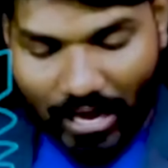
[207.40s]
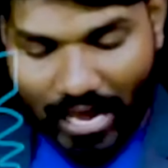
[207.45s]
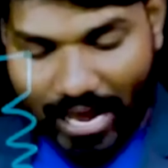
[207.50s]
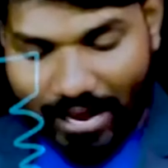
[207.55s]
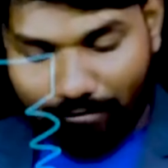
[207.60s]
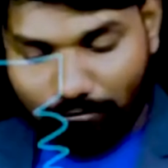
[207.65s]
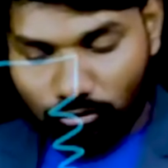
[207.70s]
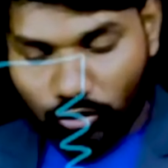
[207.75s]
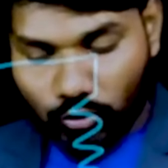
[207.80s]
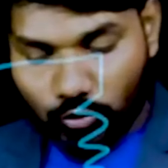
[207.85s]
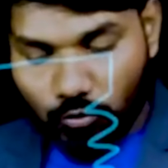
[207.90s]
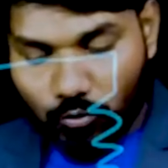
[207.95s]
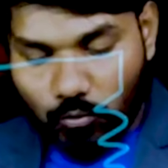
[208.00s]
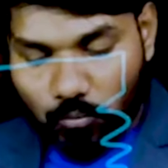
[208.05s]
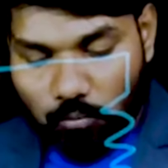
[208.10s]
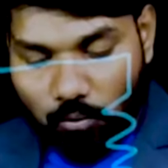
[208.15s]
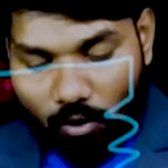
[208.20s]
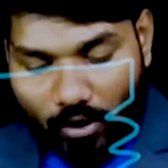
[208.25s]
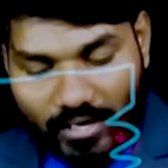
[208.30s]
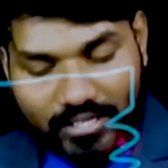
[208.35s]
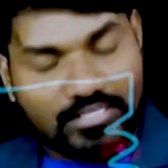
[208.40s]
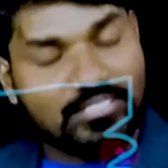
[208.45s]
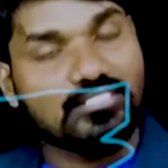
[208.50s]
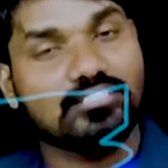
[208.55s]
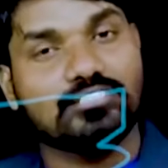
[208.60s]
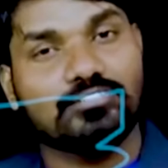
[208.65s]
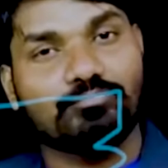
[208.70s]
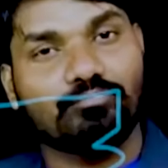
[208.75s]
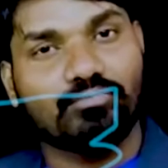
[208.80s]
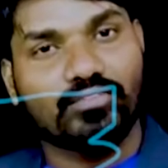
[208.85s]
to have two
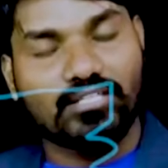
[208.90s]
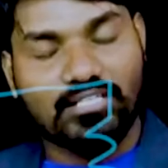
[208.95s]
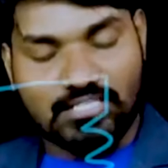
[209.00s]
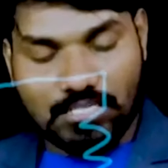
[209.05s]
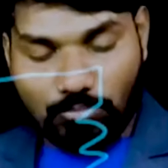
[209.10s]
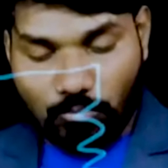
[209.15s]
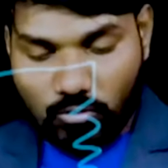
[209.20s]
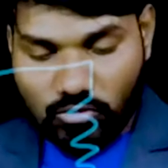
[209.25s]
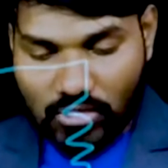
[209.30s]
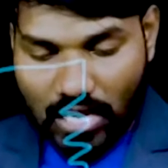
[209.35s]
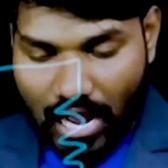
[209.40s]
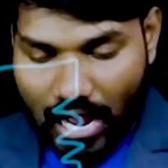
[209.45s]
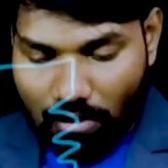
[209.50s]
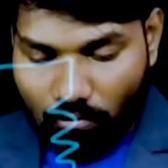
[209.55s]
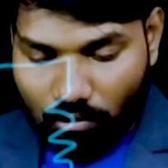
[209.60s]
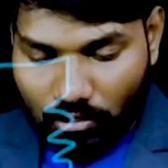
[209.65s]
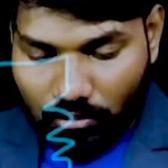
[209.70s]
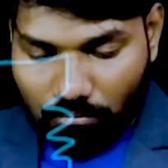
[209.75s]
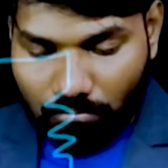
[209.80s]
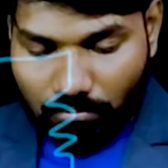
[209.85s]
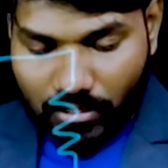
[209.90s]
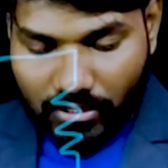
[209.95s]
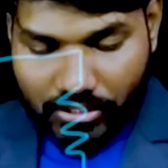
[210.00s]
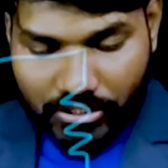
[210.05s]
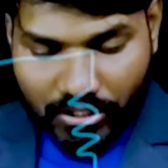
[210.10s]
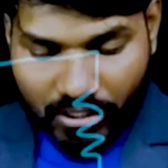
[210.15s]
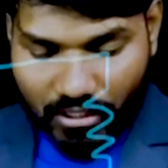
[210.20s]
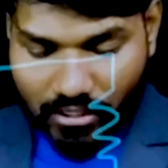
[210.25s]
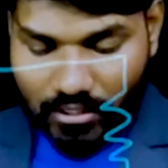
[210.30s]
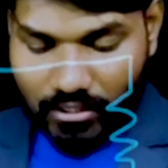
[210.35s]
points. Suppose I want to
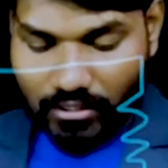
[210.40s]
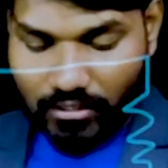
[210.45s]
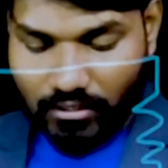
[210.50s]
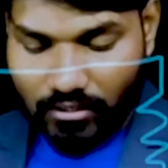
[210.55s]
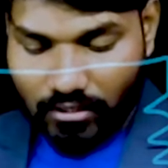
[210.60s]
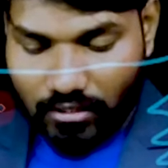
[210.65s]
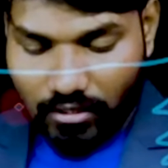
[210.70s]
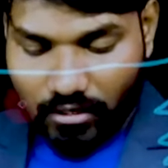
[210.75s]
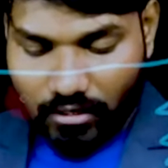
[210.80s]
measure